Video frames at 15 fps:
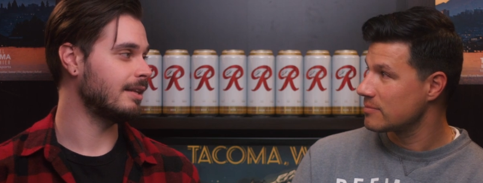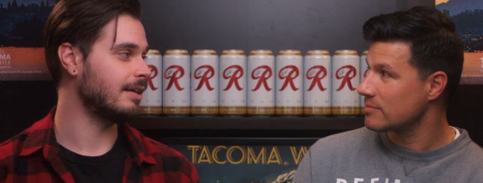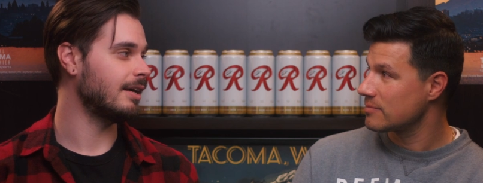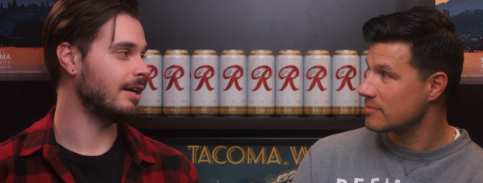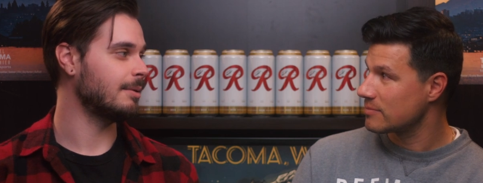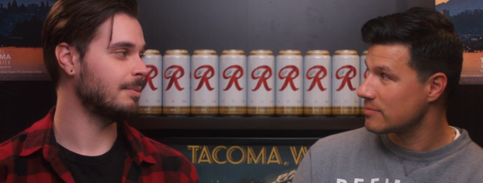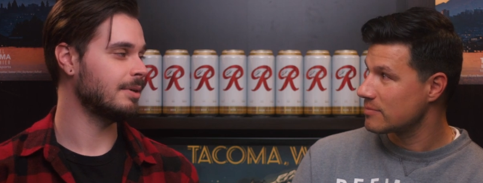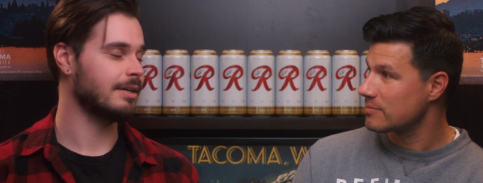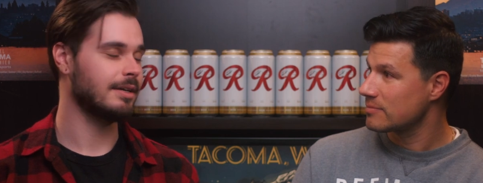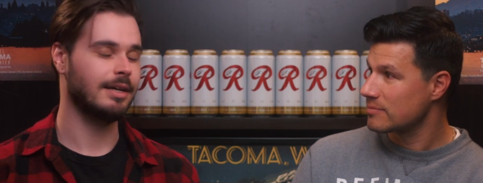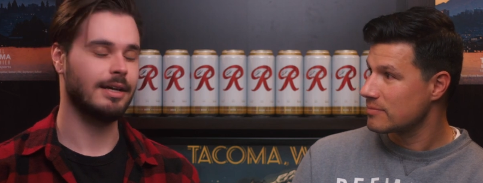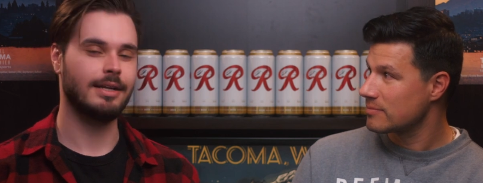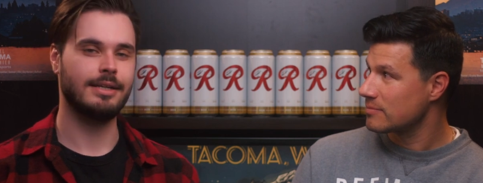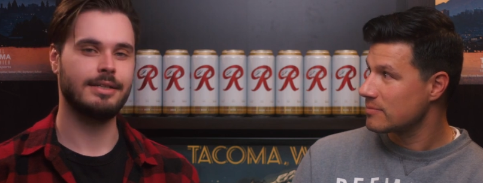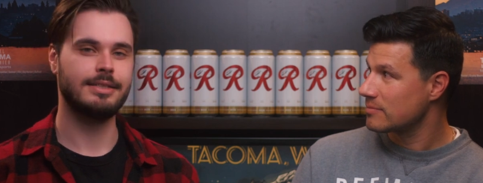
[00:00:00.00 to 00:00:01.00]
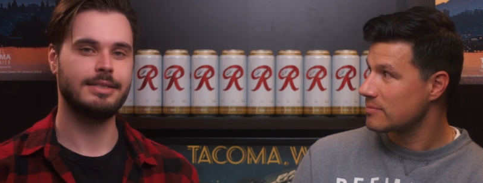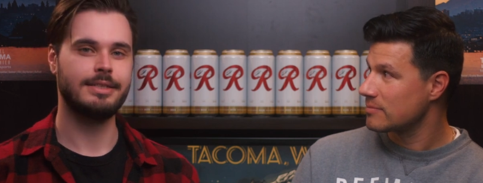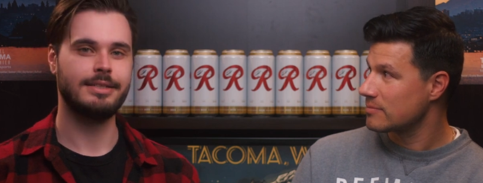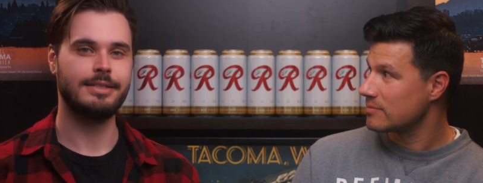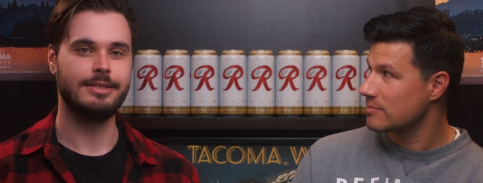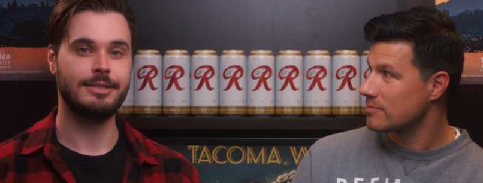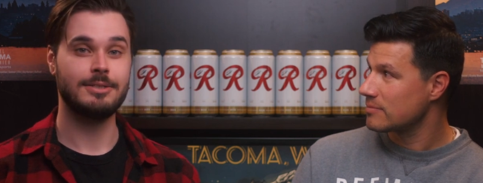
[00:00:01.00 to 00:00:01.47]
Speaker 1: the camera, and kind of
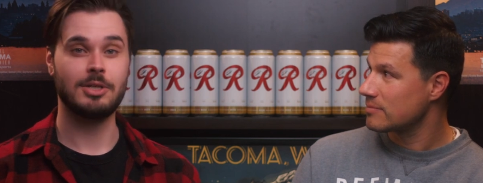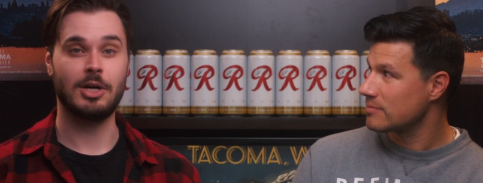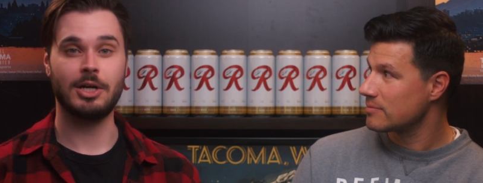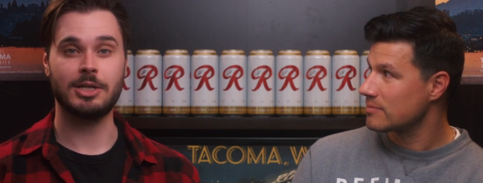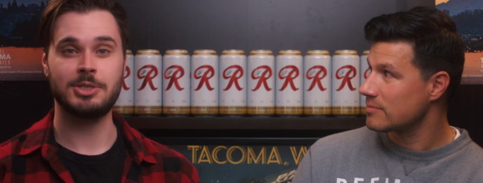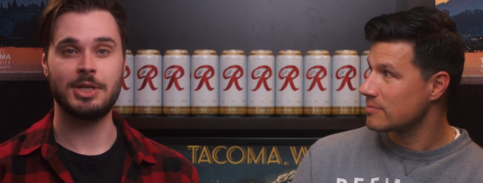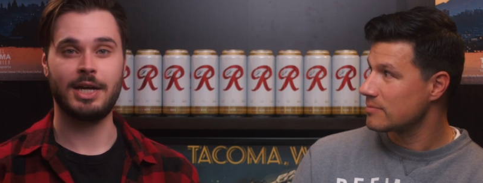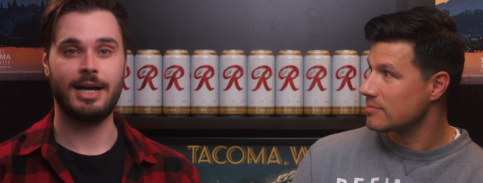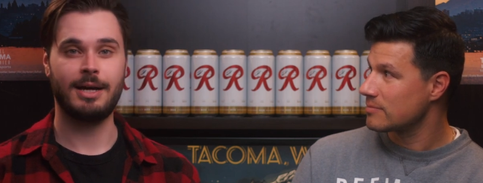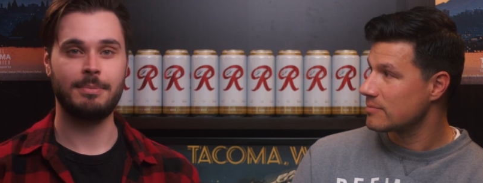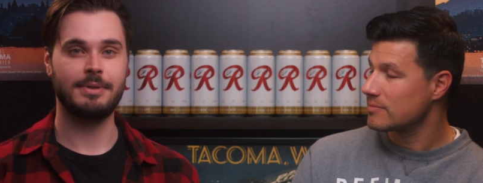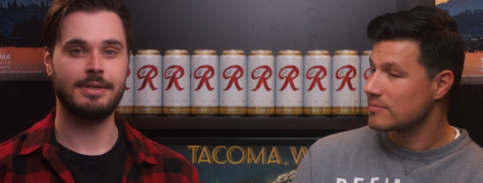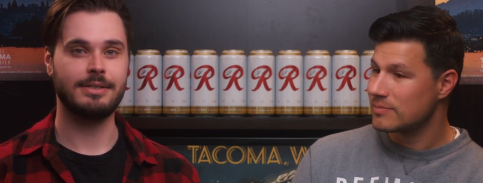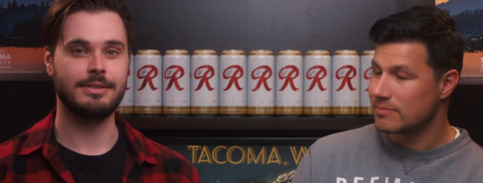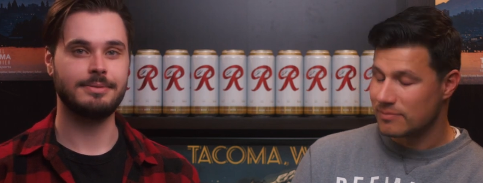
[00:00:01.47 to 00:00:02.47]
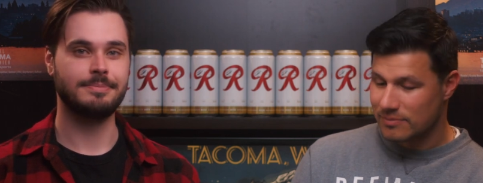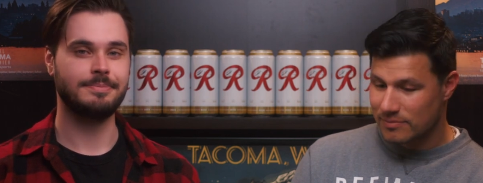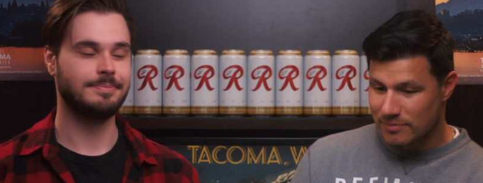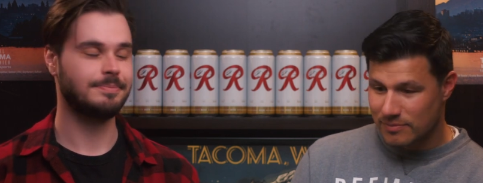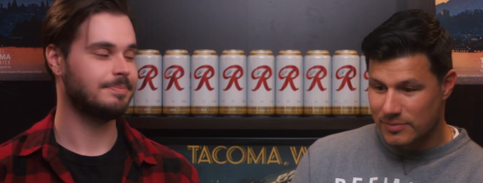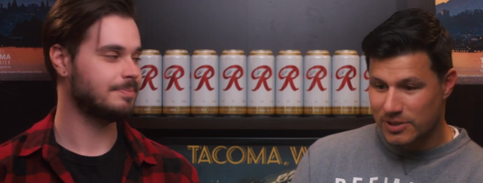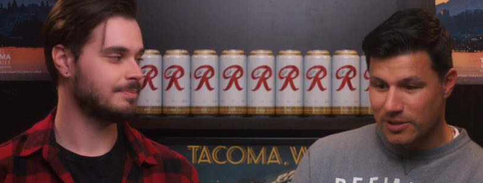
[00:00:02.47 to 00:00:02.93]
talk shop and
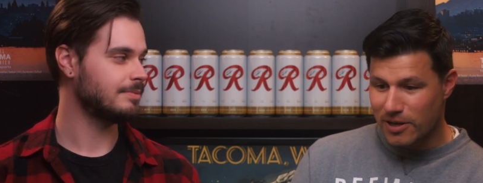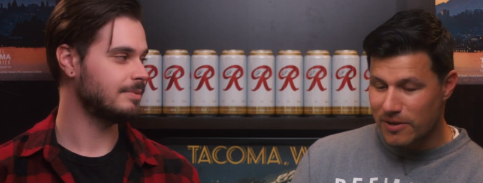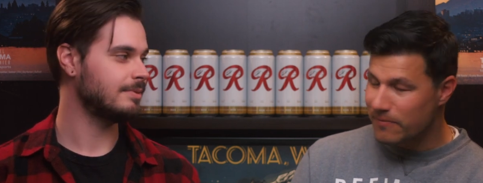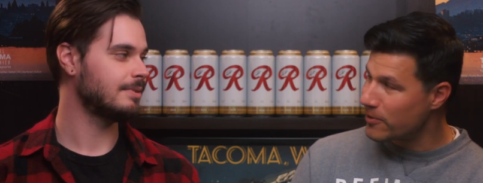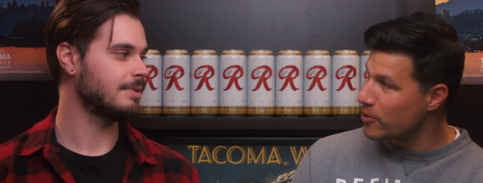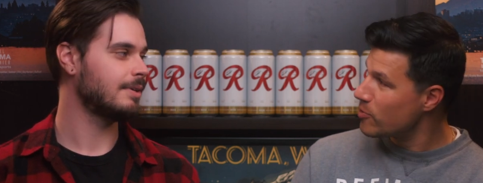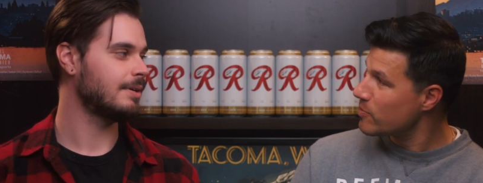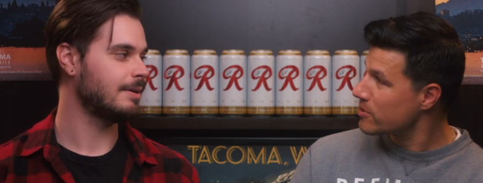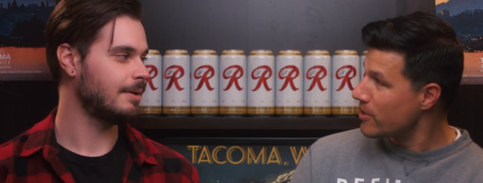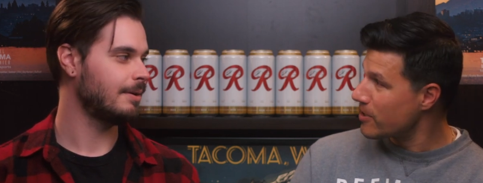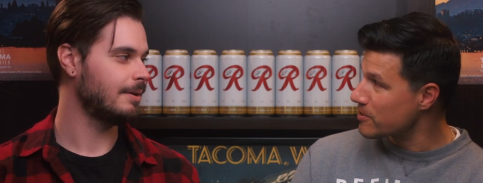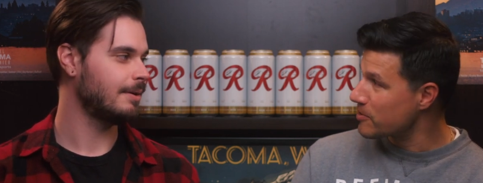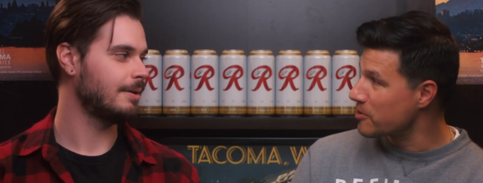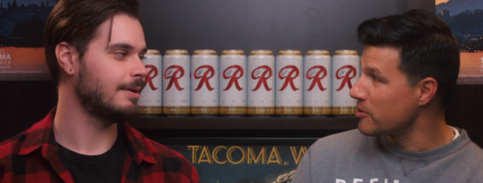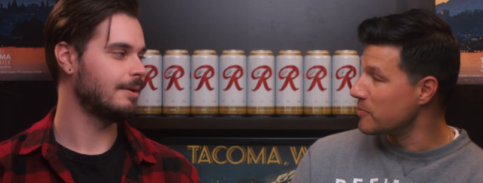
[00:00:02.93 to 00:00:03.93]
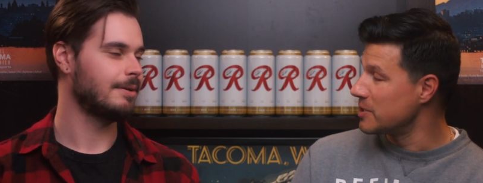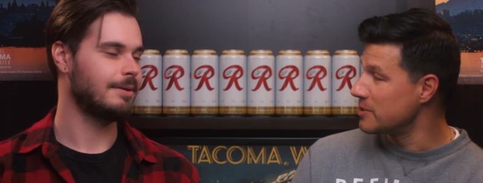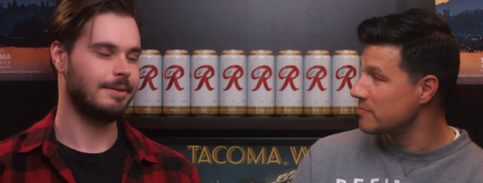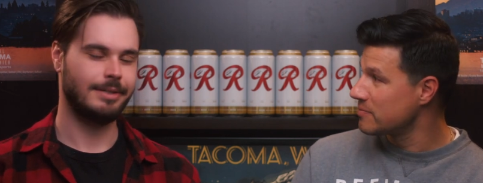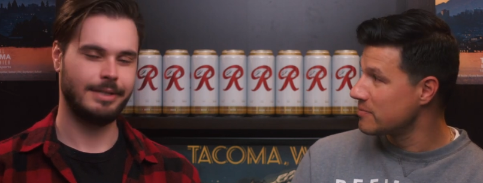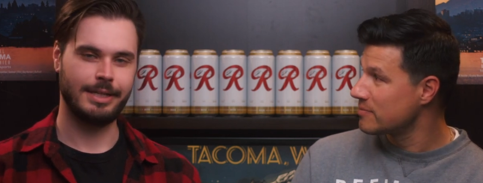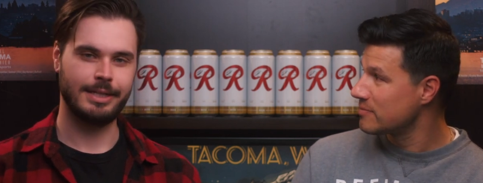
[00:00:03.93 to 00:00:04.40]
Speaker 2: talk film and talk Tacoma.
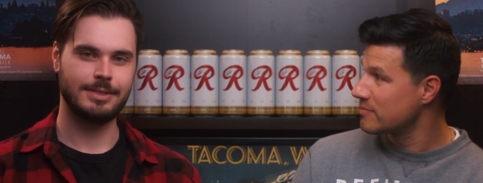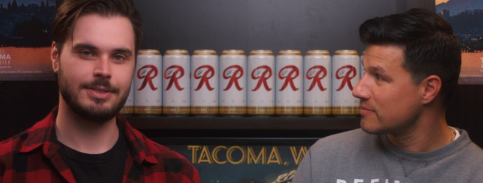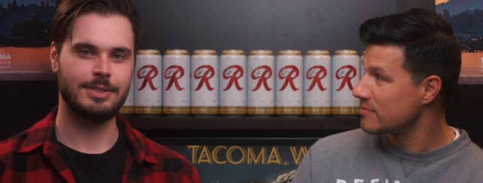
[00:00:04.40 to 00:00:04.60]
Yes,